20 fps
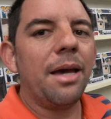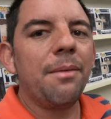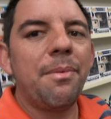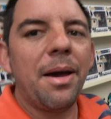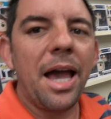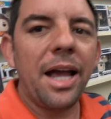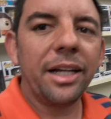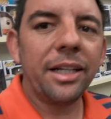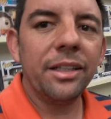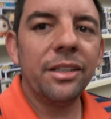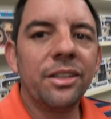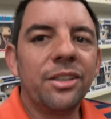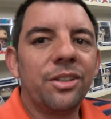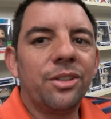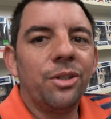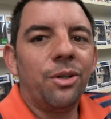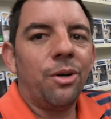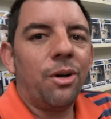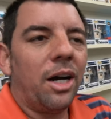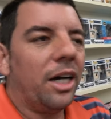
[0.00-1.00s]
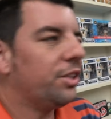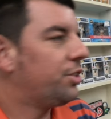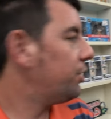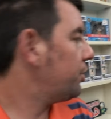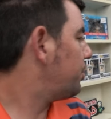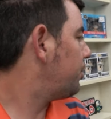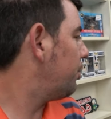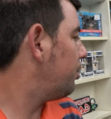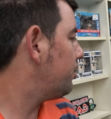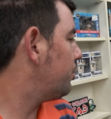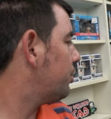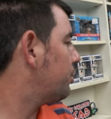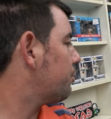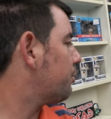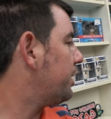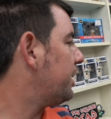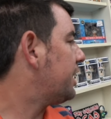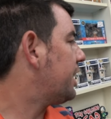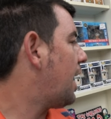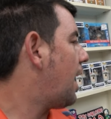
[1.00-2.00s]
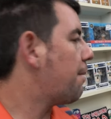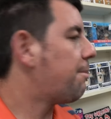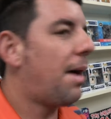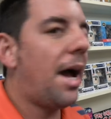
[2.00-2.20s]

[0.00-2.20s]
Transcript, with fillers: back in the store. I just showed you the recap.